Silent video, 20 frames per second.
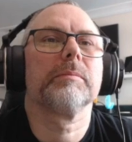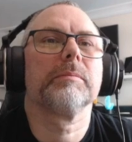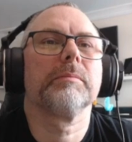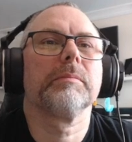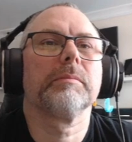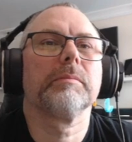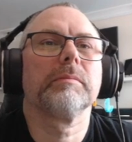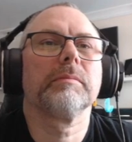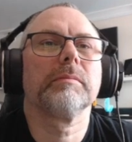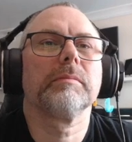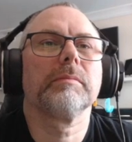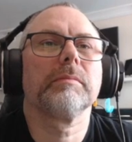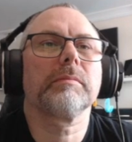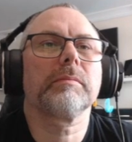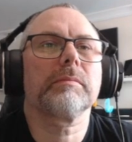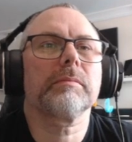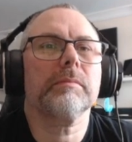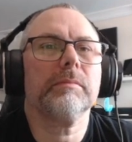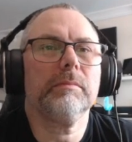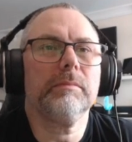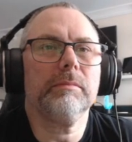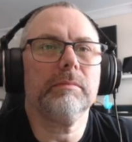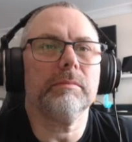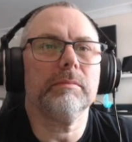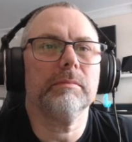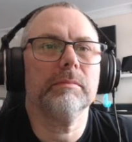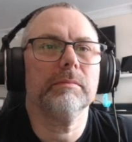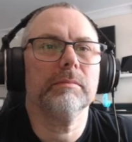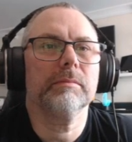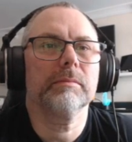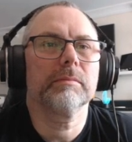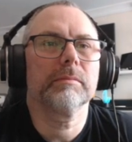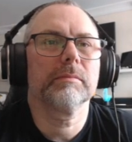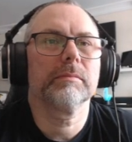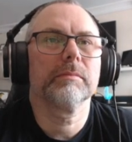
Nobody speaks.